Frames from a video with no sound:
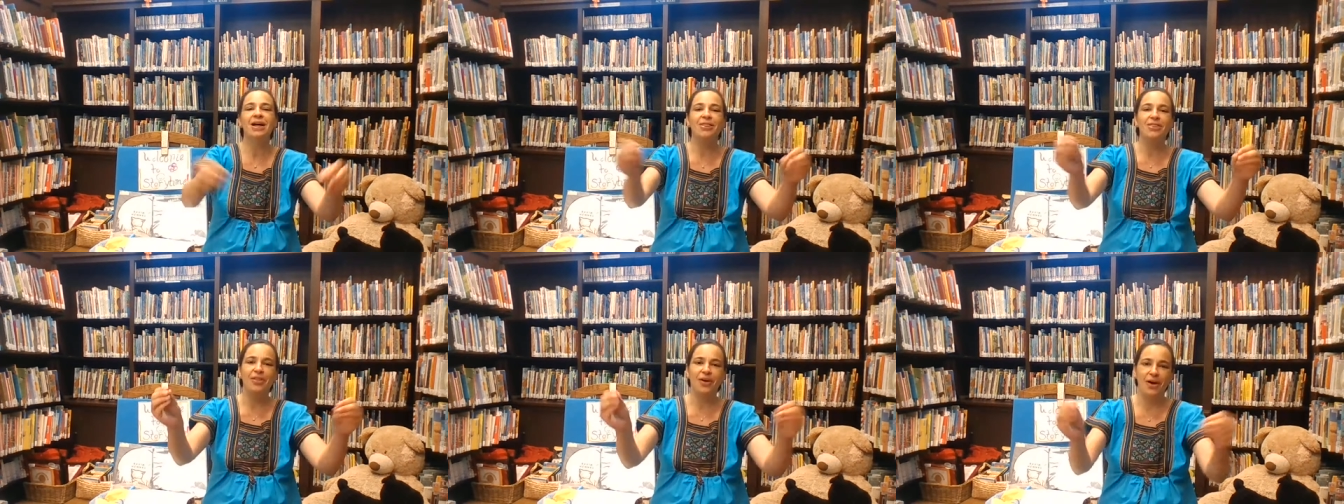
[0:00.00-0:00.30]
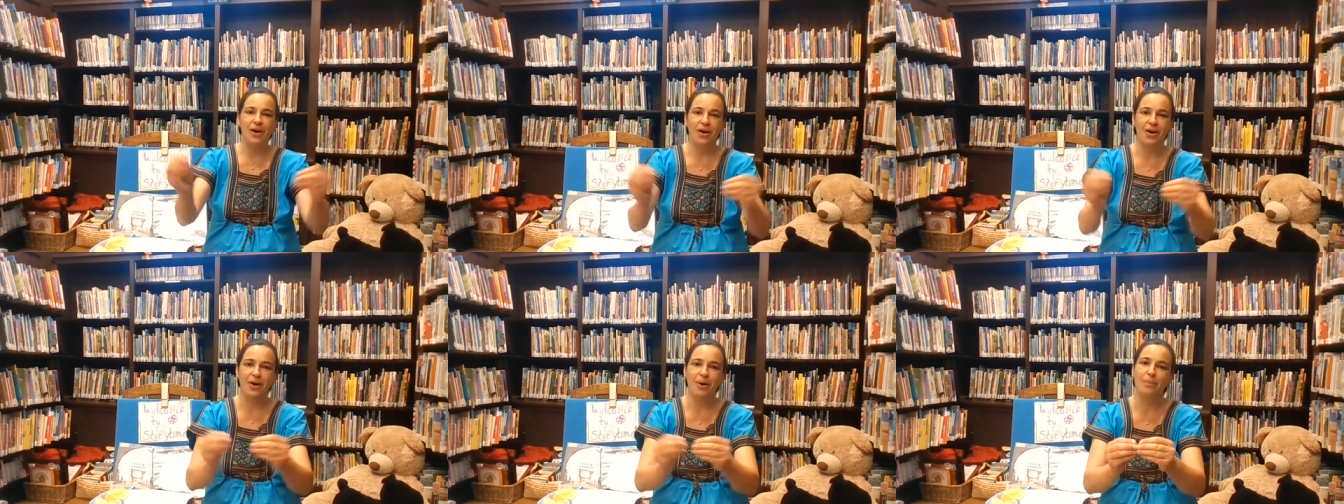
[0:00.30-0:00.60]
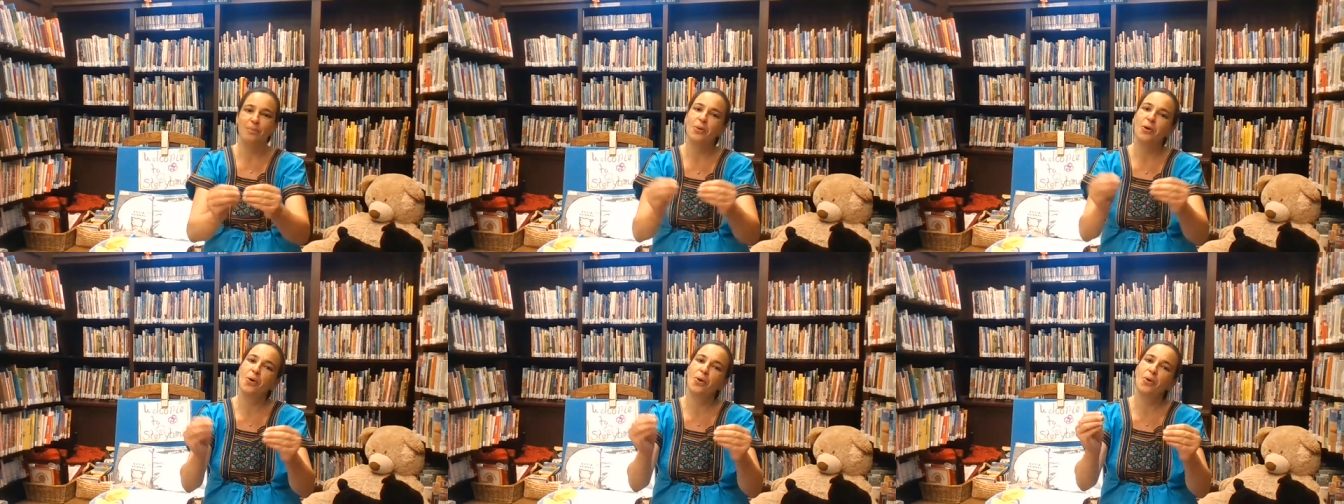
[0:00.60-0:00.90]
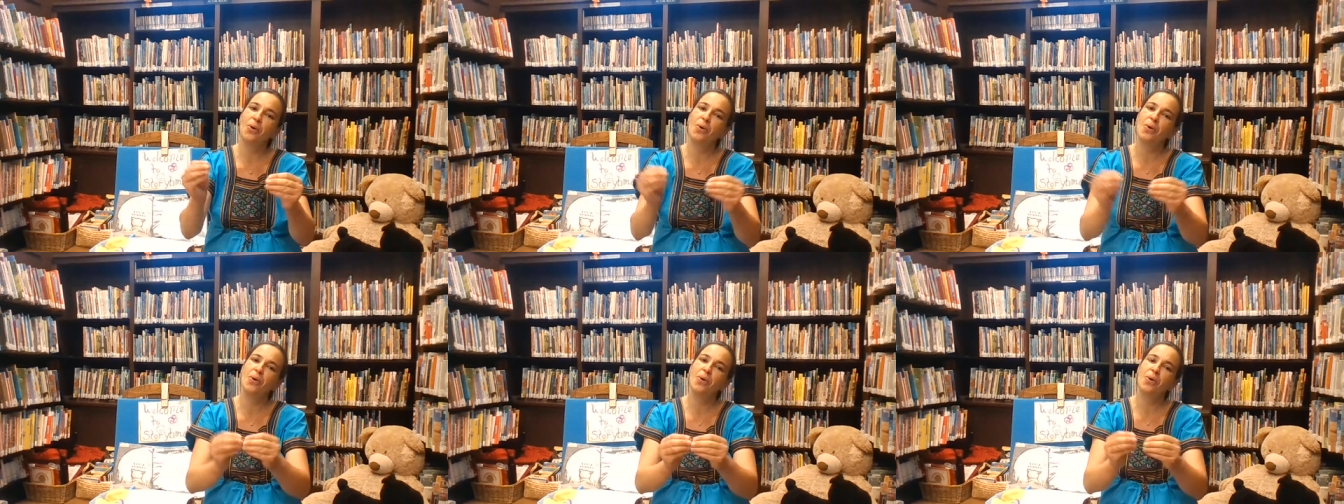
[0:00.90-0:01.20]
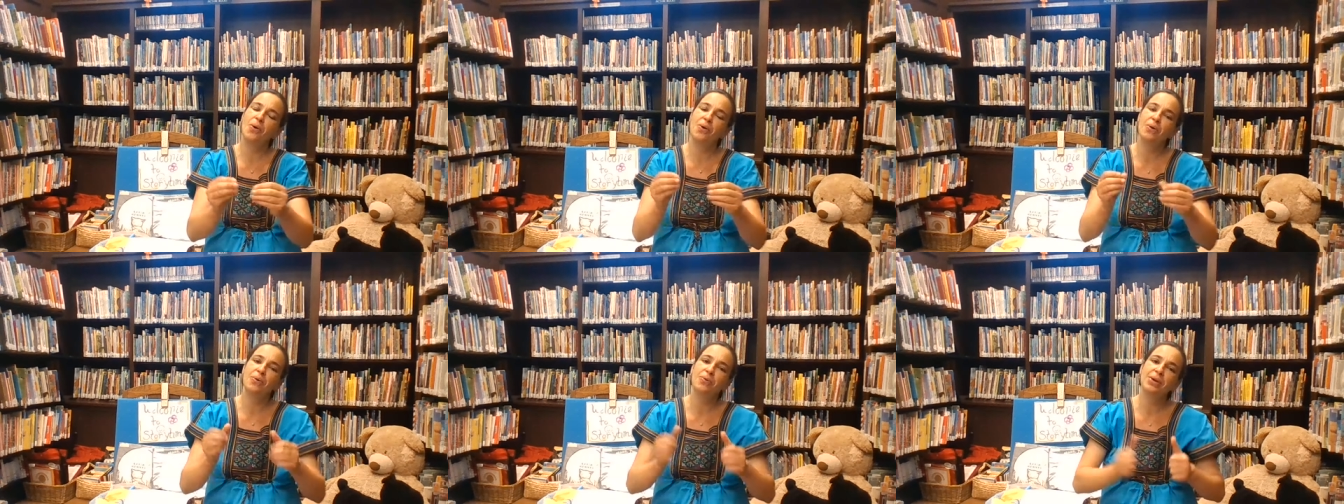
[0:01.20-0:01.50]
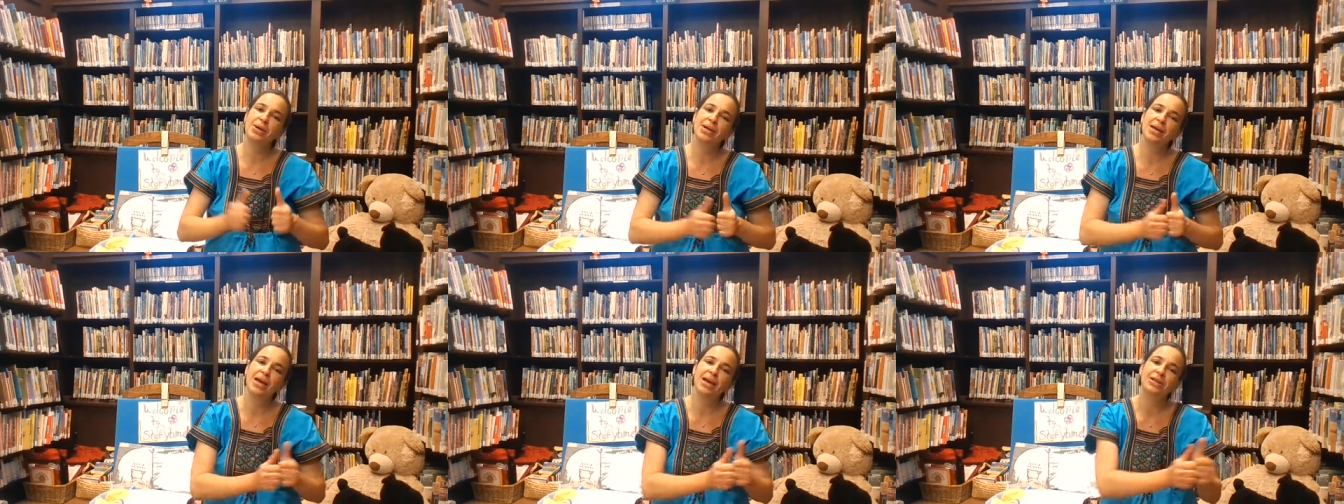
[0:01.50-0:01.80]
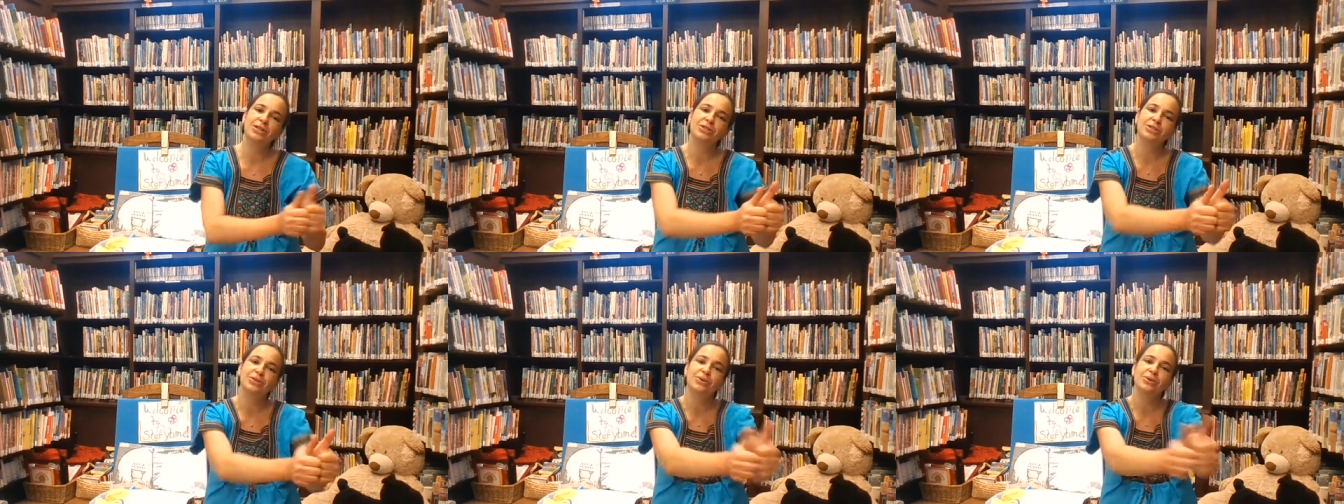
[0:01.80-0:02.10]
The more we
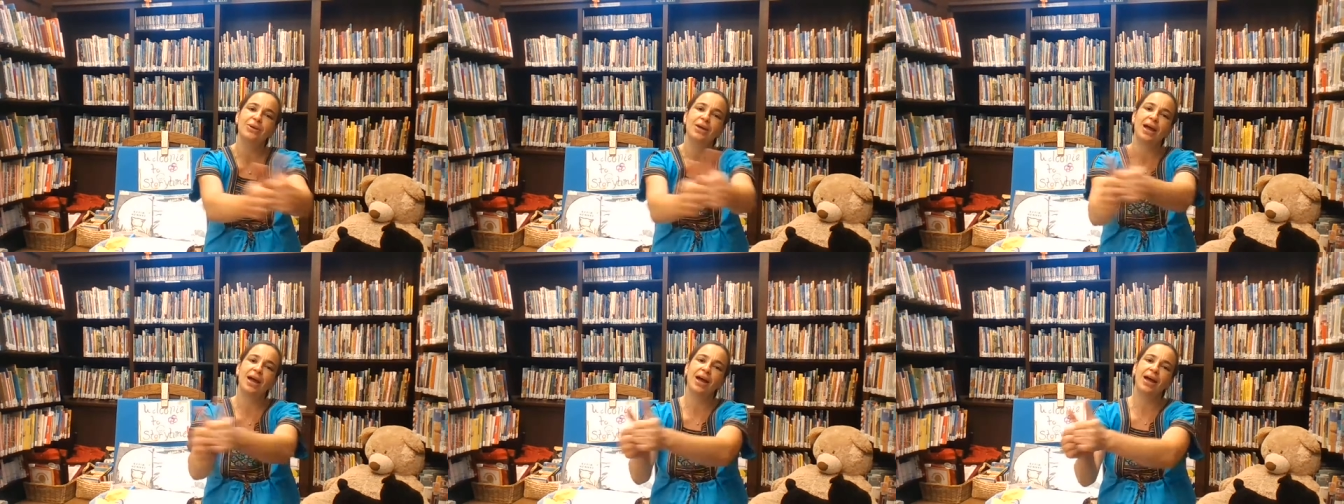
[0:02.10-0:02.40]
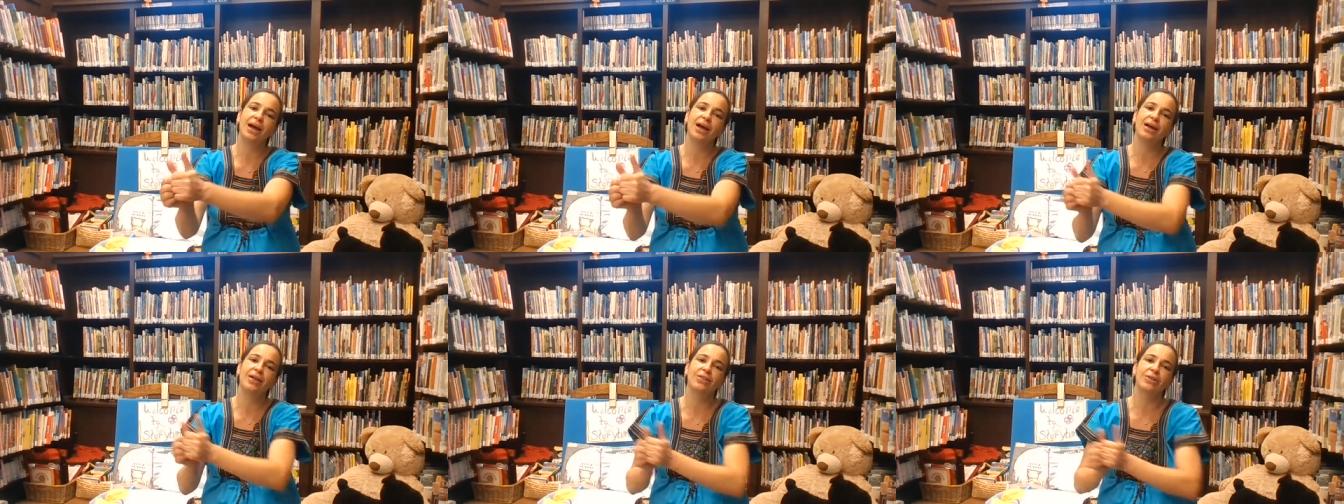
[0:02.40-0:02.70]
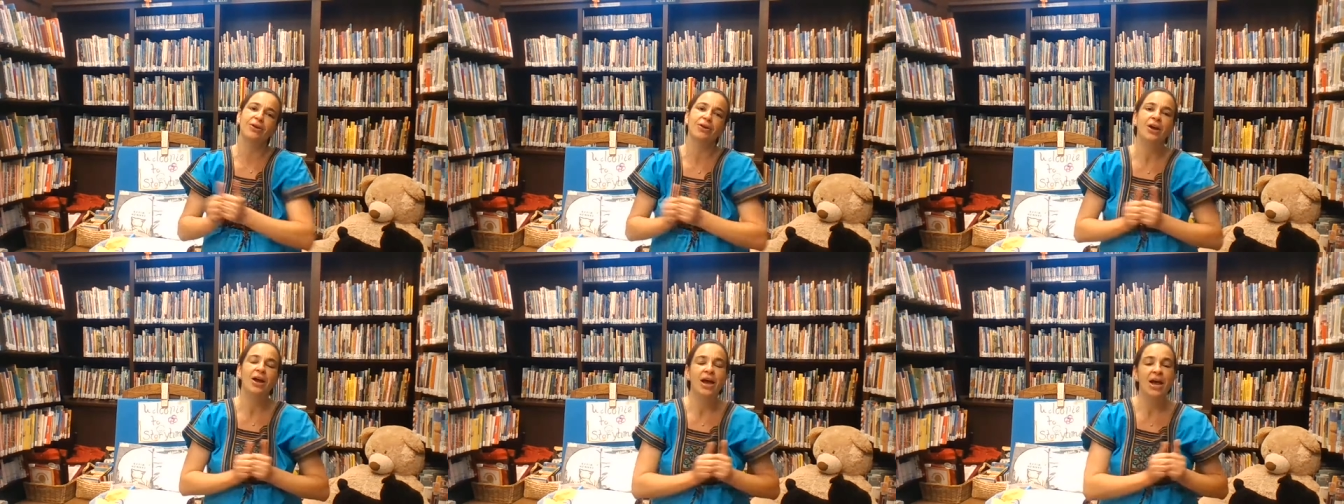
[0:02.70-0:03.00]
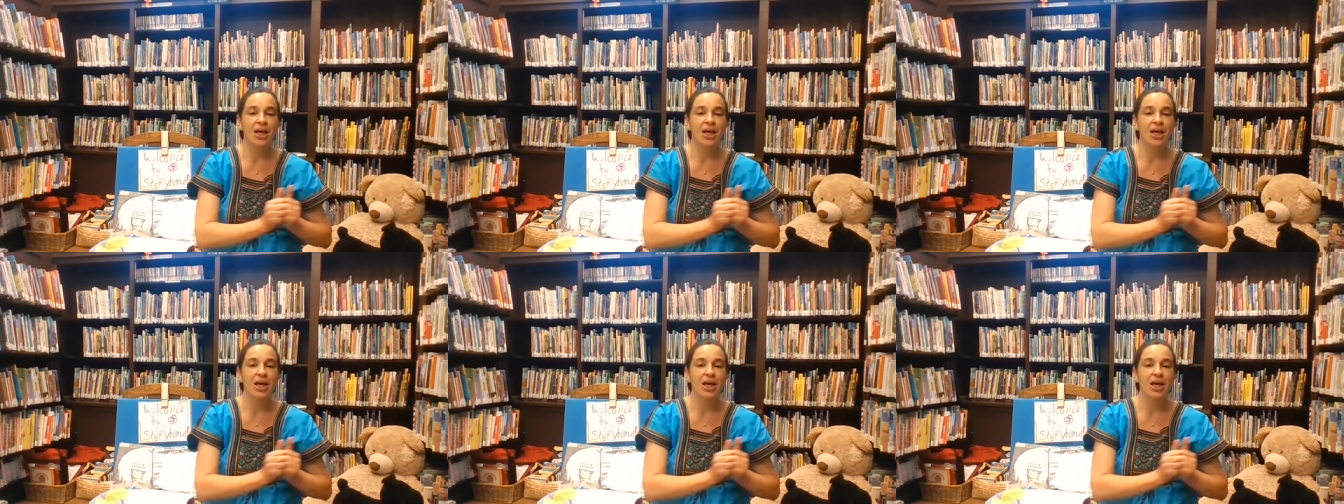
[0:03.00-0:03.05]
get together,